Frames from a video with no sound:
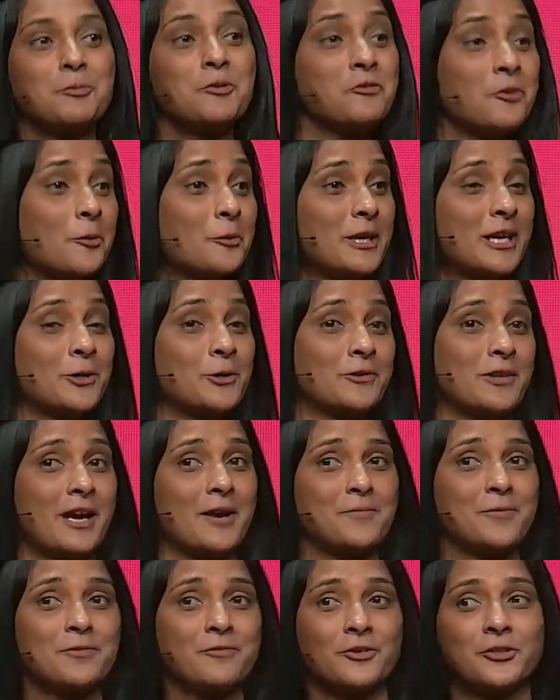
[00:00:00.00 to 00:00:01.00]
before we go there,
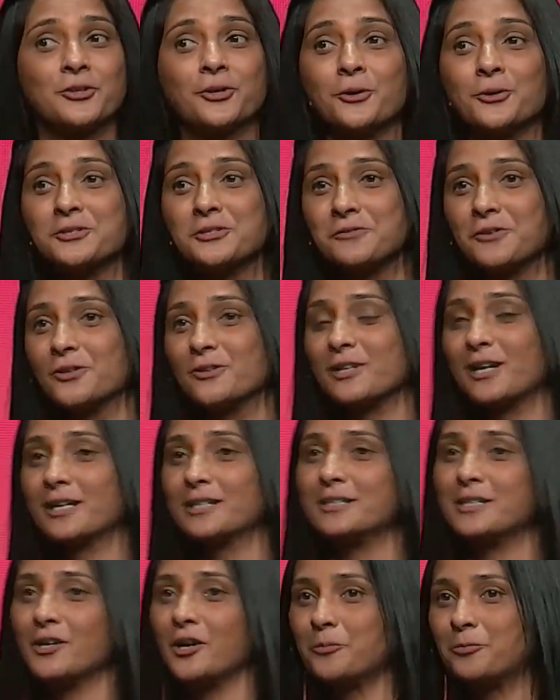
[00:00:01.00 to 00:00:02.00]
for those of you in
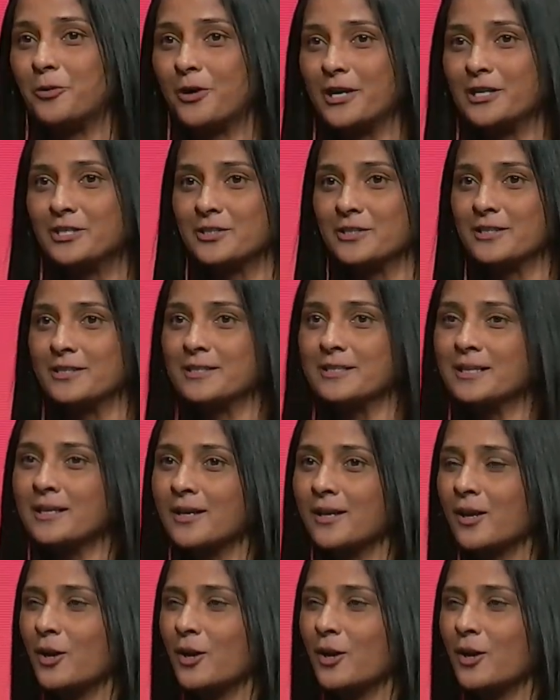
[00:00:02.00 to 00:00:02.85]
IT operations,